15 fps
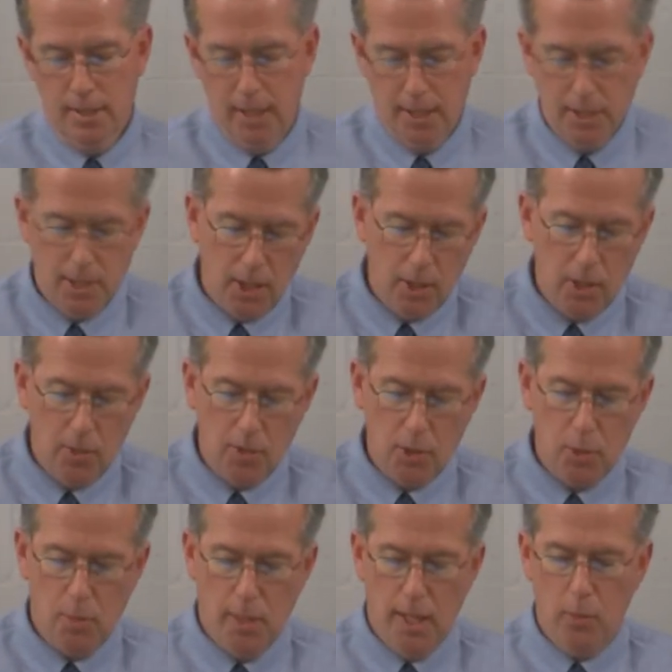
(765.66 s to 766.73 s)
I tell you,
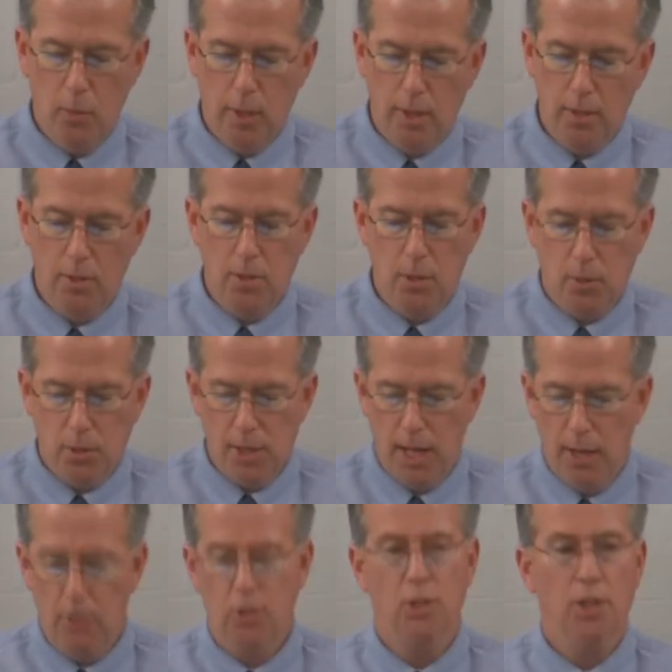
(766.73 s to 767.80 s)
this man went to his
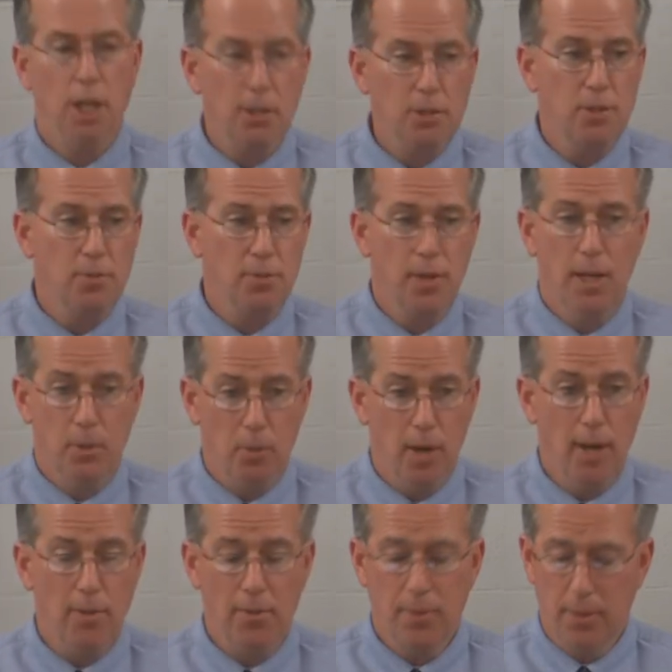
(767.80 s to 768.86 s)
house justified
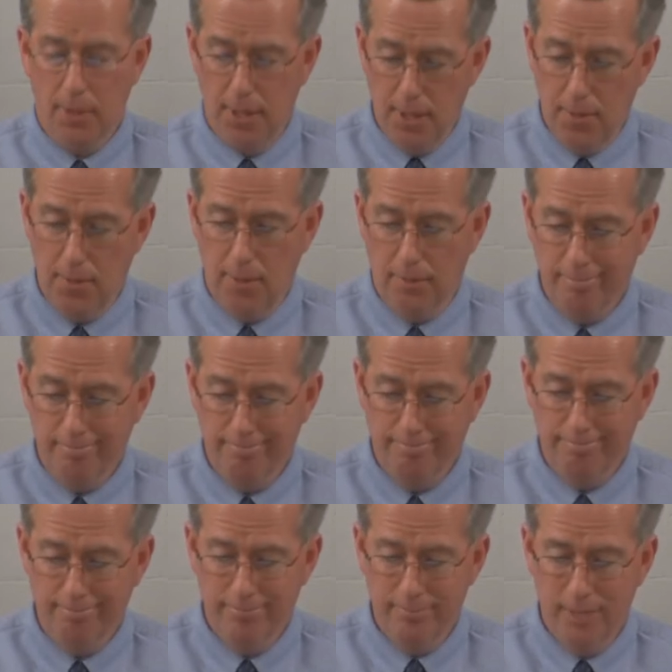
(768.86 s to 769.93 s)
rather than the other.
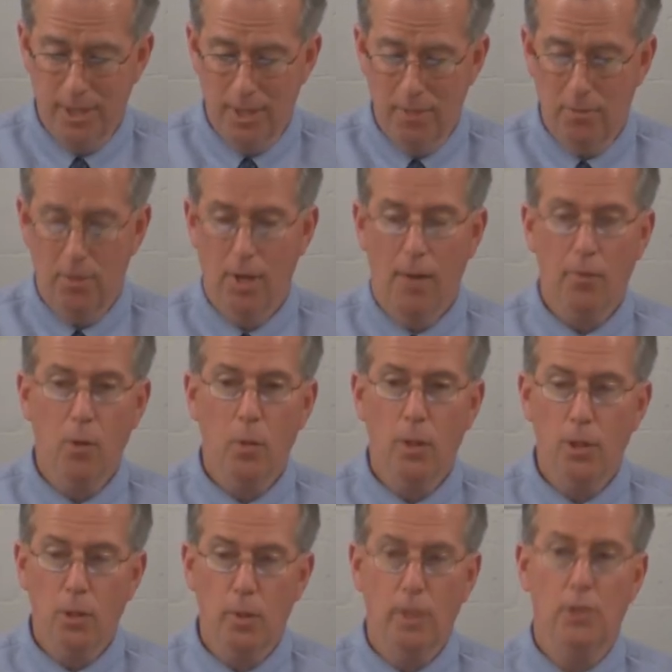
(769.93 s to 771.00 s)
For
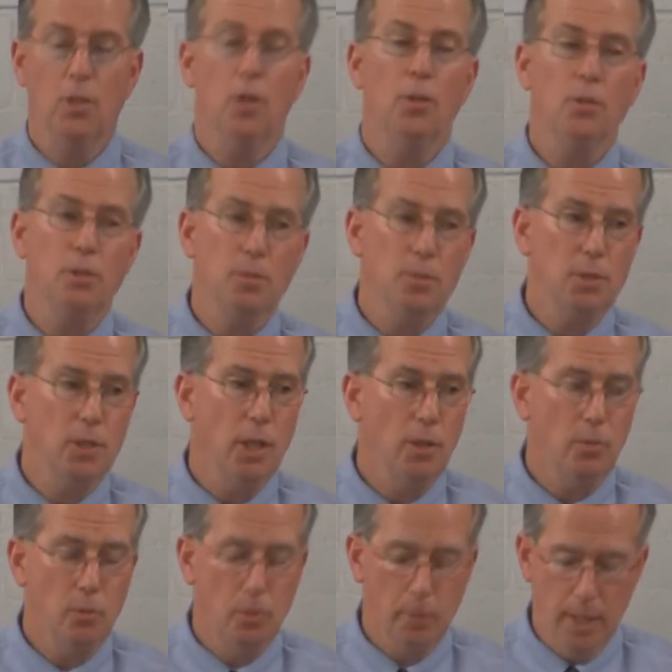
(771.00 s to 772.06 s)
everyone who exalts
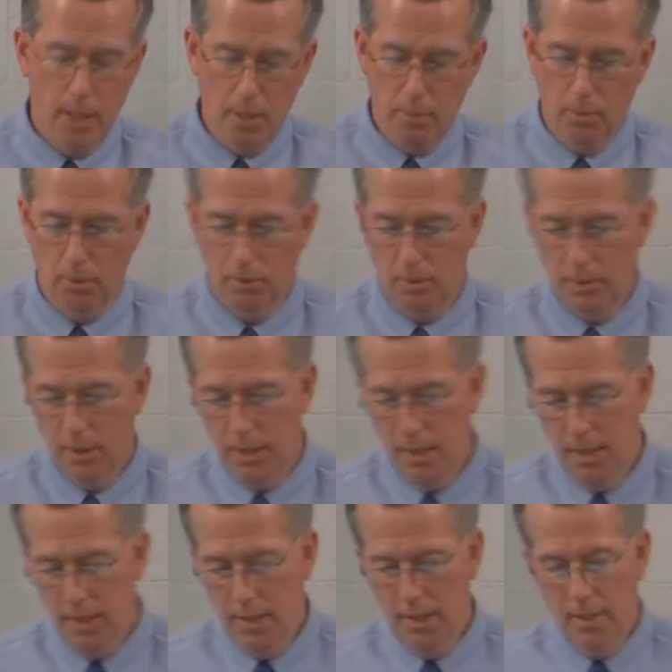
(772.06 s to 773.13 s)
himself will be humbled,
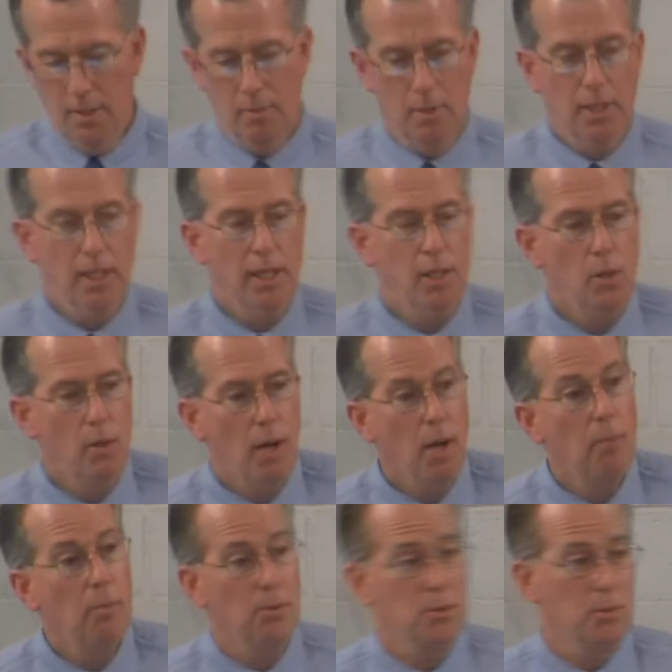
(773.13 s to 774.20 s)
but he who
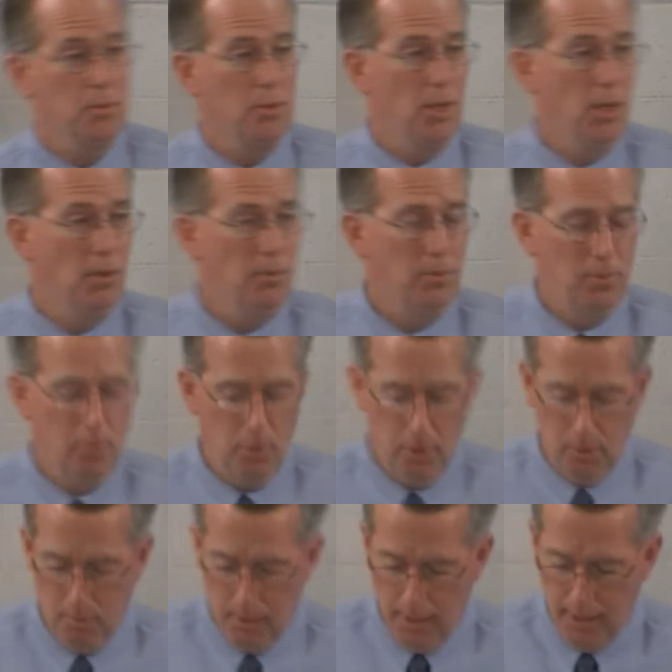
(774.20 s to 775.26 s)
humbles himself
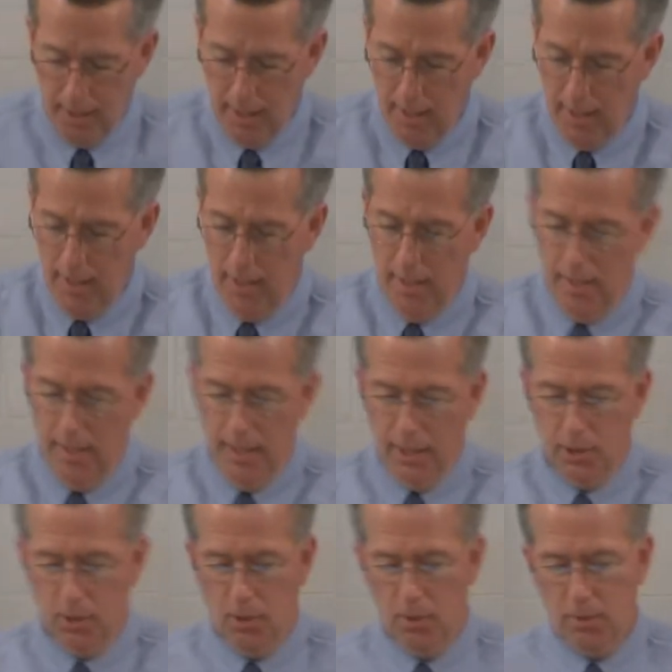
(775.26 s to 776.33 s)
will be
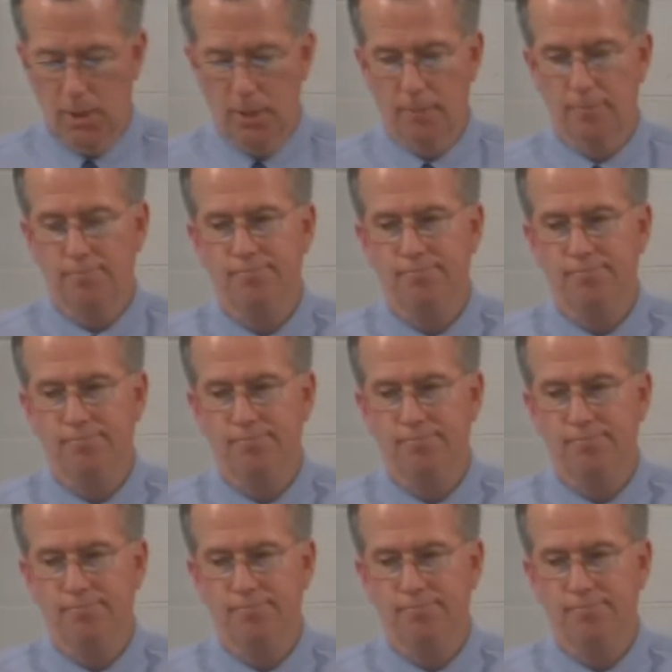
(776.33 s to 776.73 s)
exalted.